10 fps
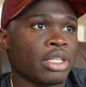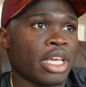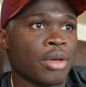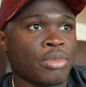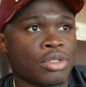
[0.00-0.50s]

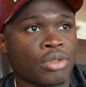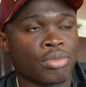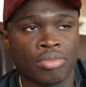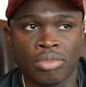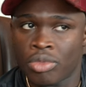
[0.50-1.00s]
The aim is
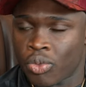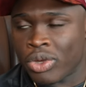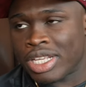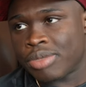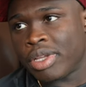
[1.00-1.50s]
to
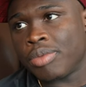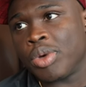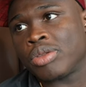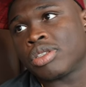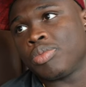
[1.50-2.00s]
win as many
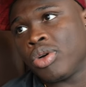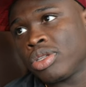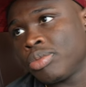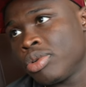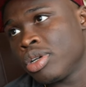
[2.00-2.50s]
belts as
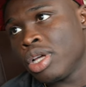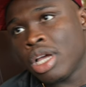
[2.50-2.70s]
possible.